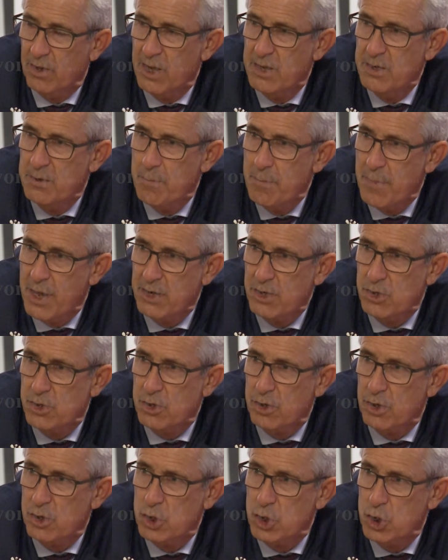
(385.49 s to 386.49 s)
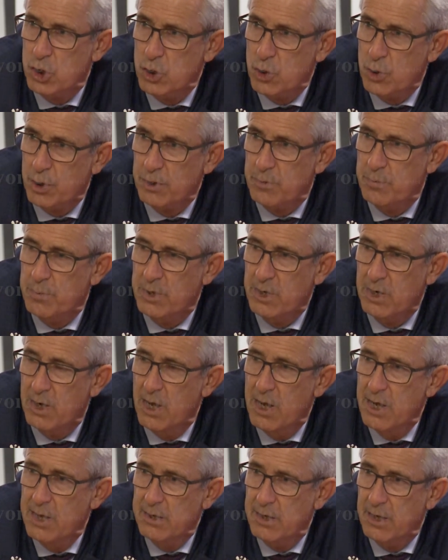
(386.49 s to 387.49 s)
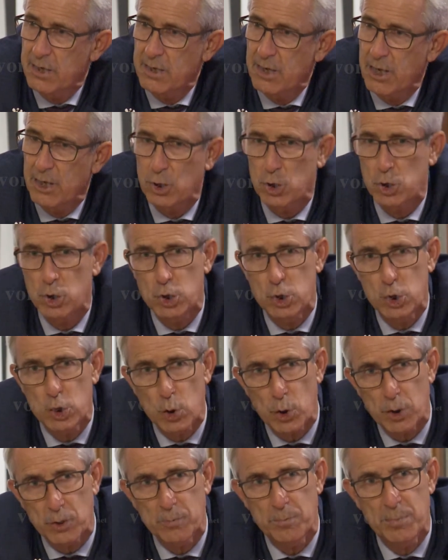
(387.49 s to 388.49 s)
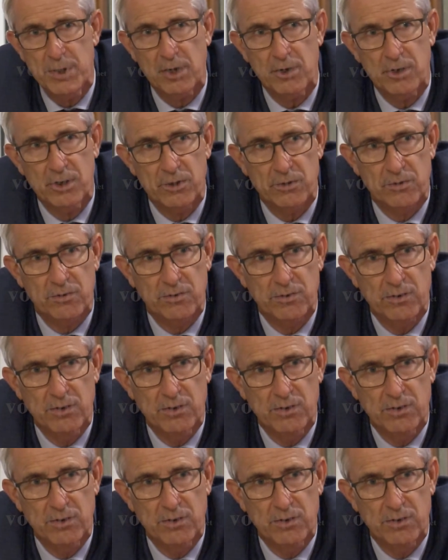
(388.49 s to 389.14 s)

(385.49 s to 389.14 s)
and the manager assured me that he had a short period